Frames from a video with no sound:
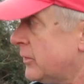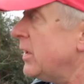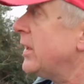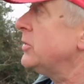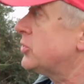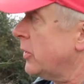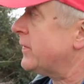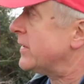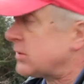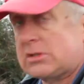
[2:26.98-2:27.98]
I've really
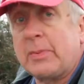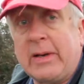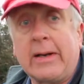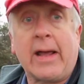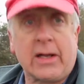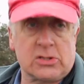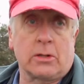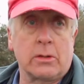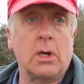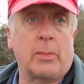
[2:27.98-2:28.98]
enjoyed this. This has been an
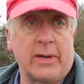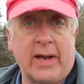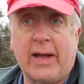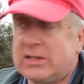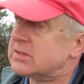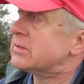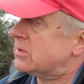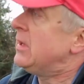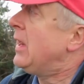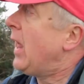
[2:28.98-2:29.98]
excellent couple of days,
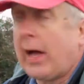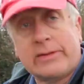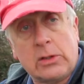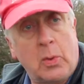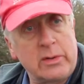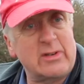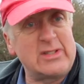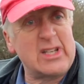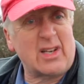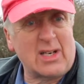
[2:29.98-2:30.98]
and I did
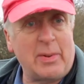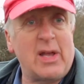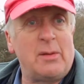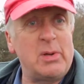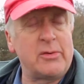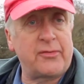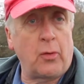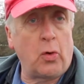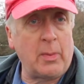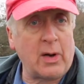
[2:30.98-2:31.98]
wonder, is it going to be a bit
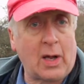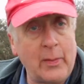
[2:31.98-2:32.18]
formal?